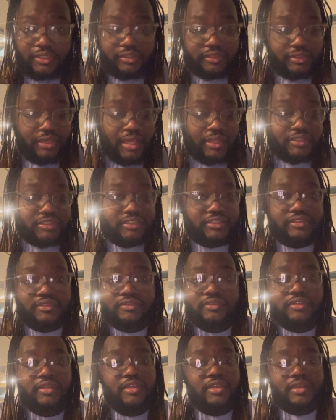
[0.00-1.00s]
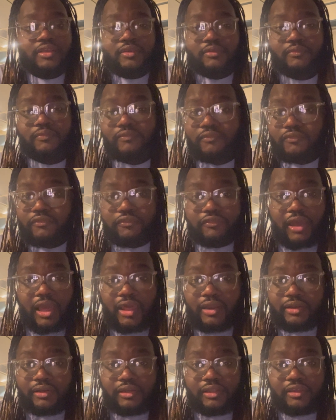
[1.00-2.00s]
I just
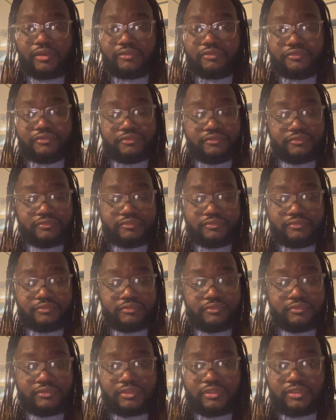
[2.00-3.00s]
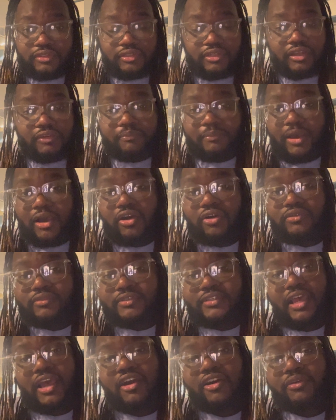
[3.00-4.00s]
finally left my own
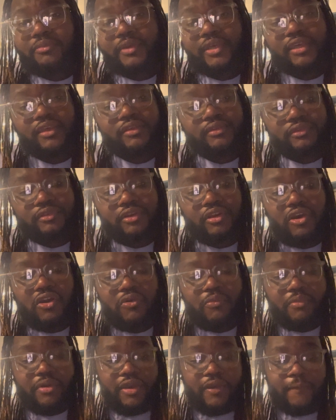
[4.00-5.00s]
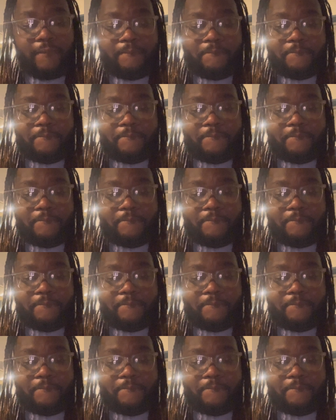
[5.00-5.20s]
town, man, but